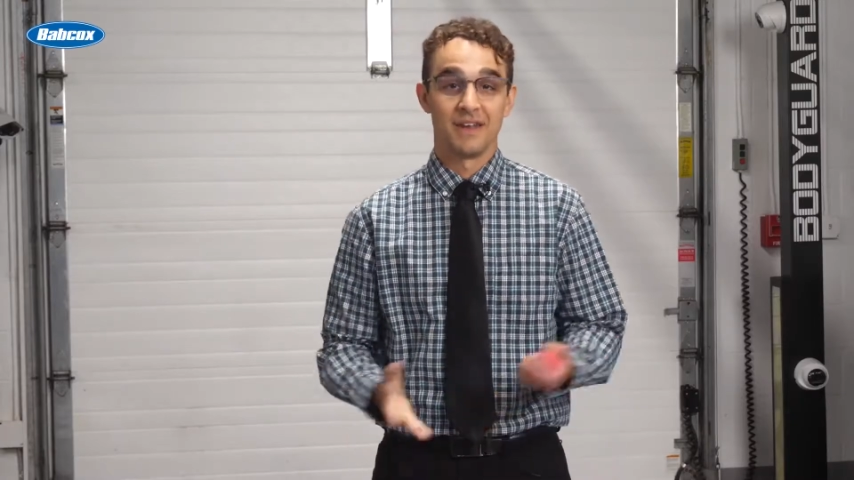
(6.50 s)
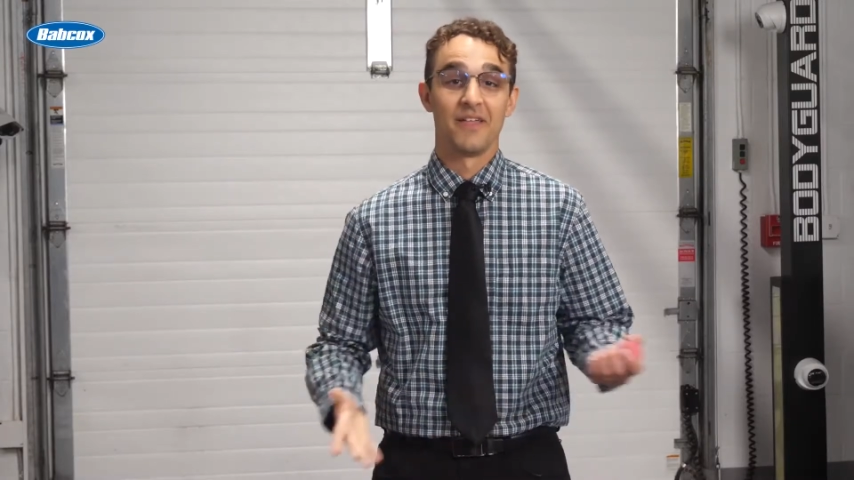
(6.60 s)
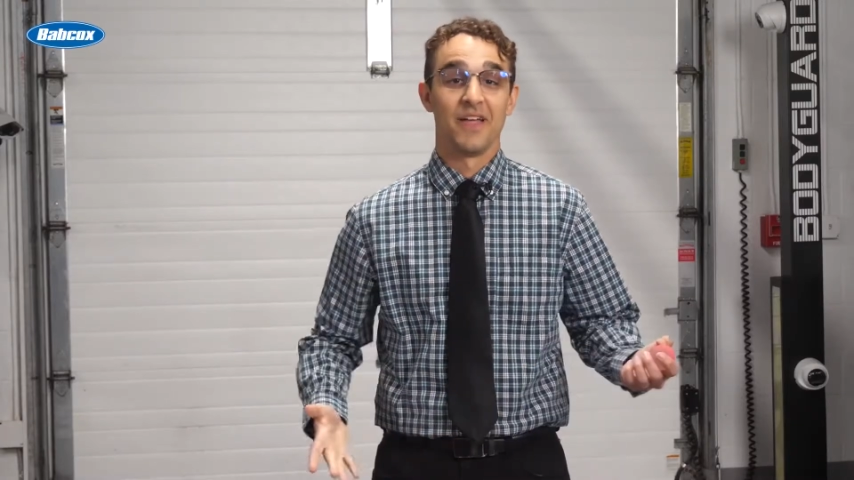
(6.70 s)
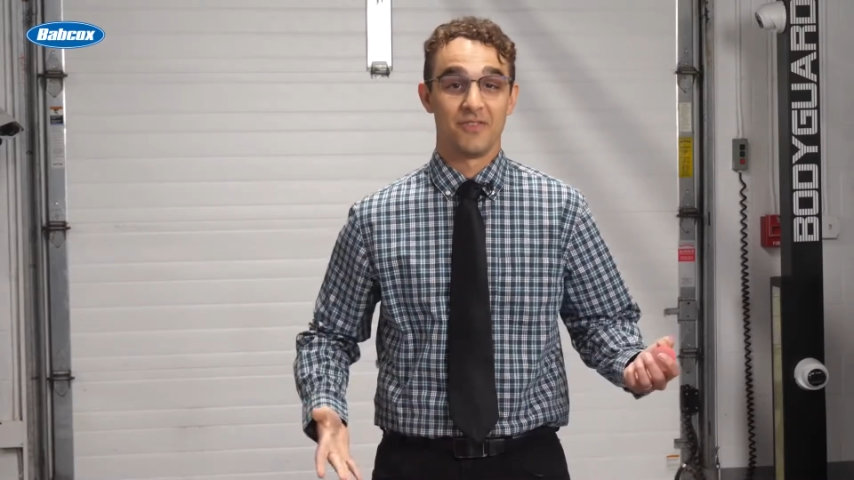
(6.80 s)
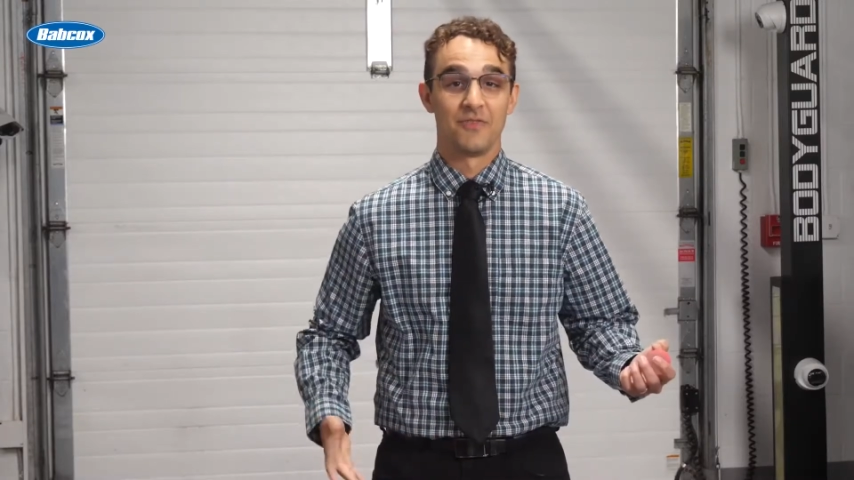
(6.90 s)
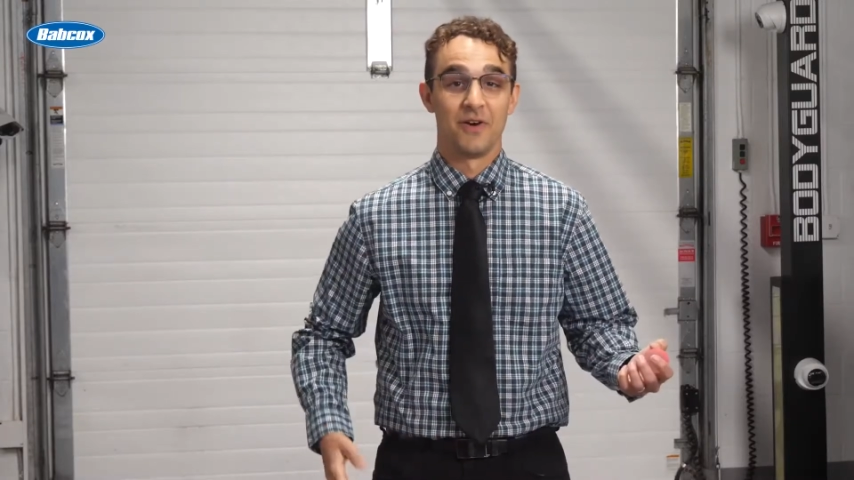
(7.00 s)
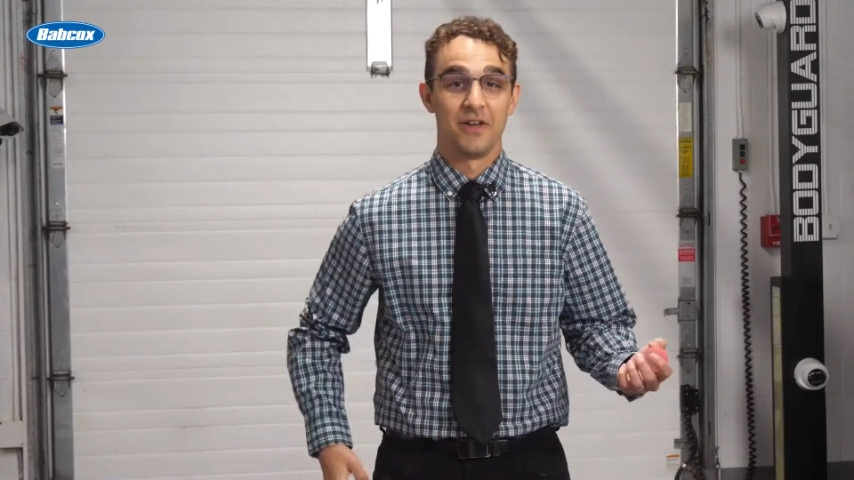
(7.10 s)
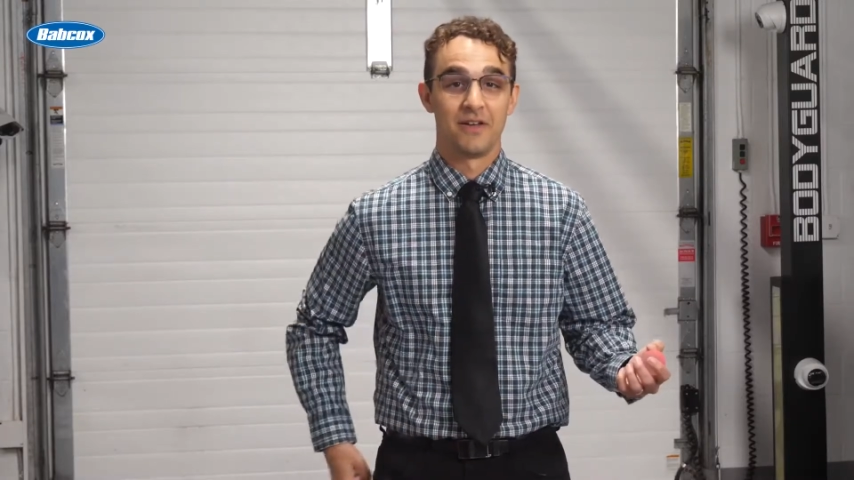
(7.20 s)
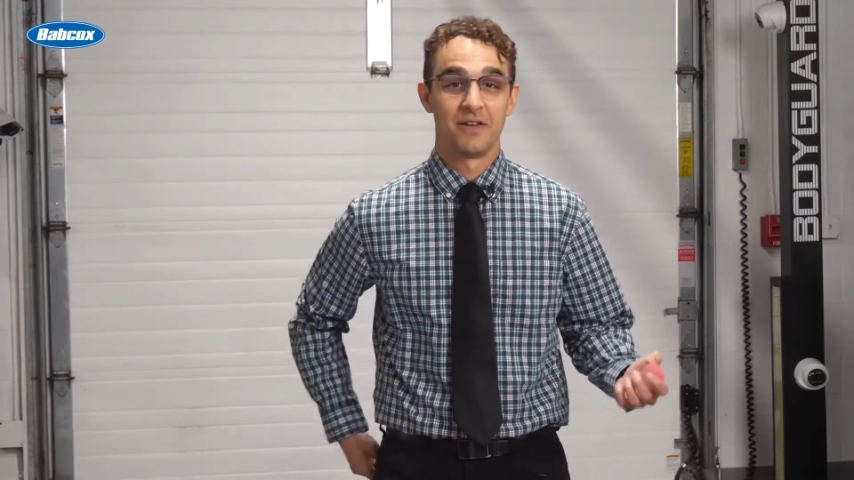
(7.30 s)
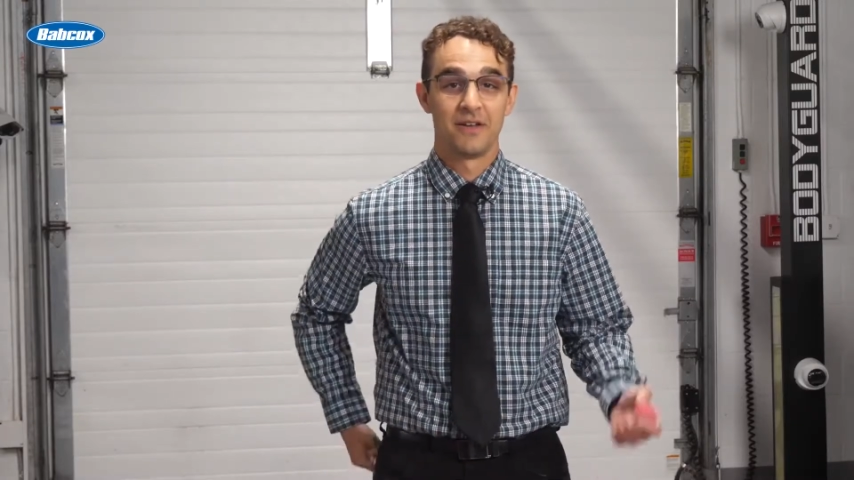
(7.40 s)
Now that's
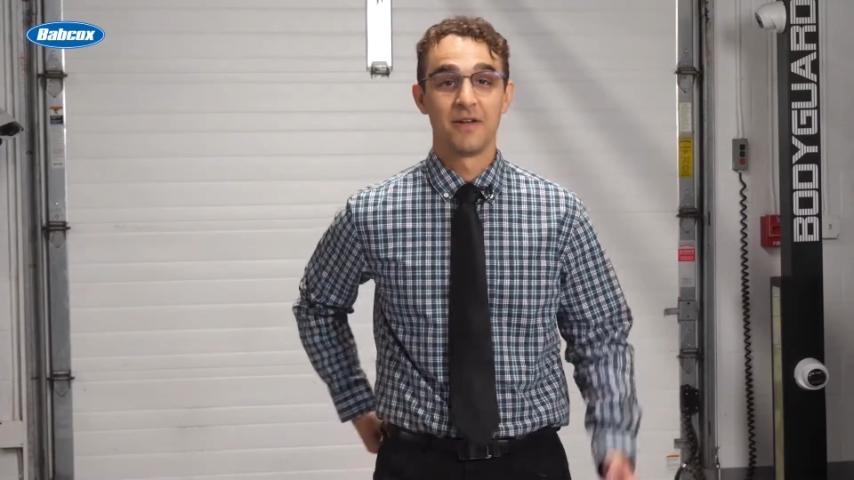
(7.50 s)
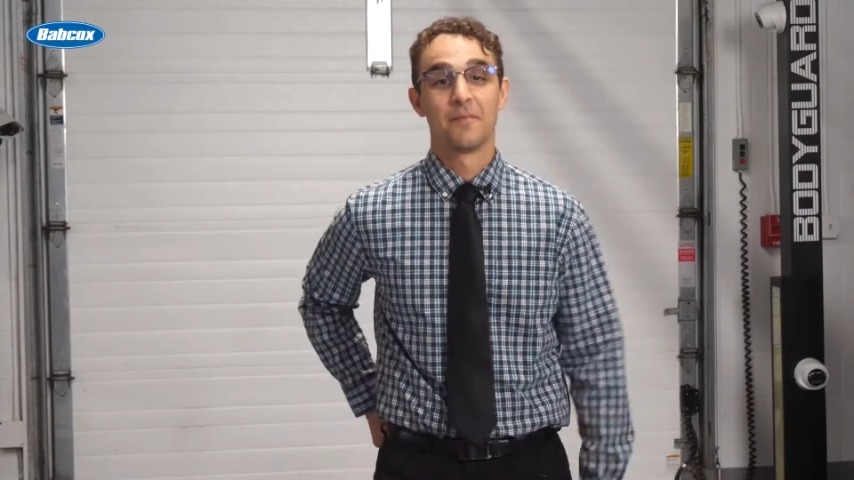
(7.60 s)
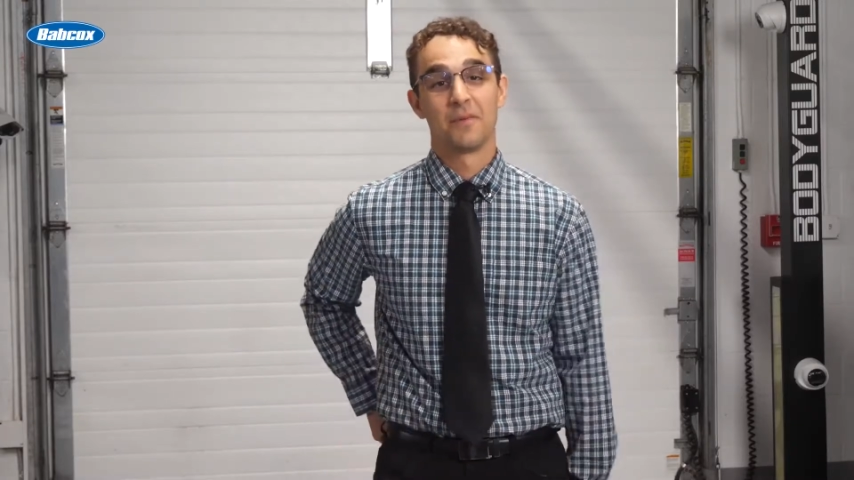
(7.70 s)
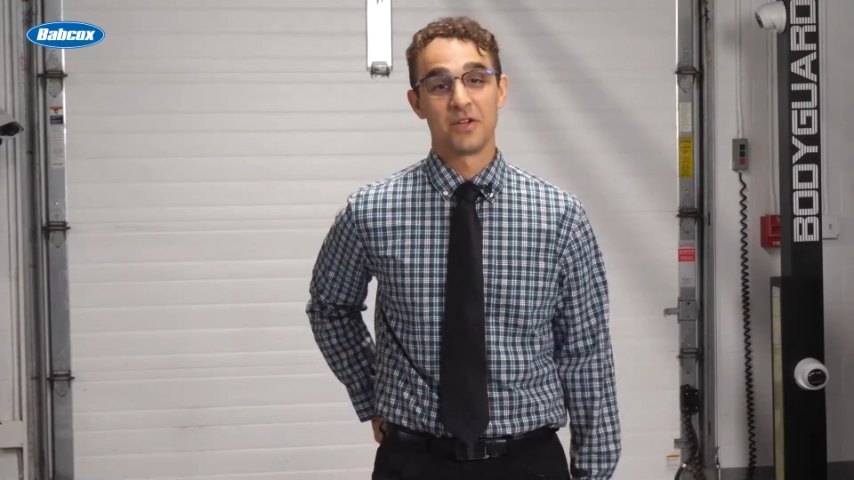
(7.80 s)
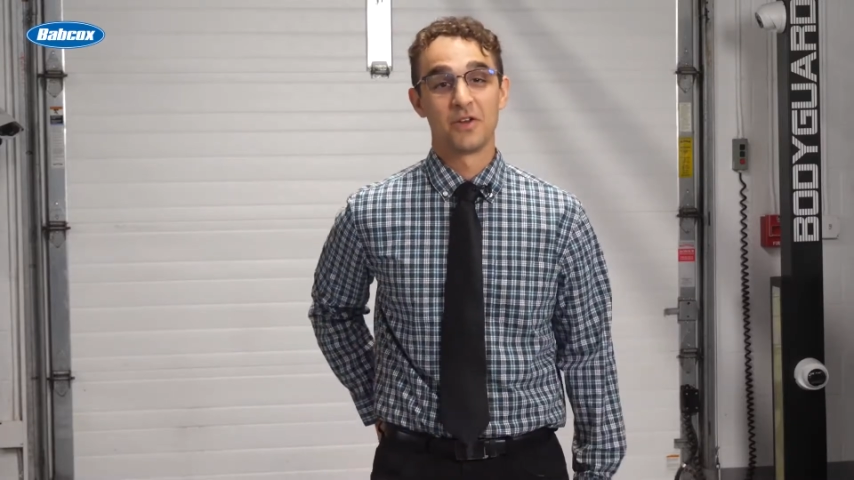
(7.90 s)
fun. But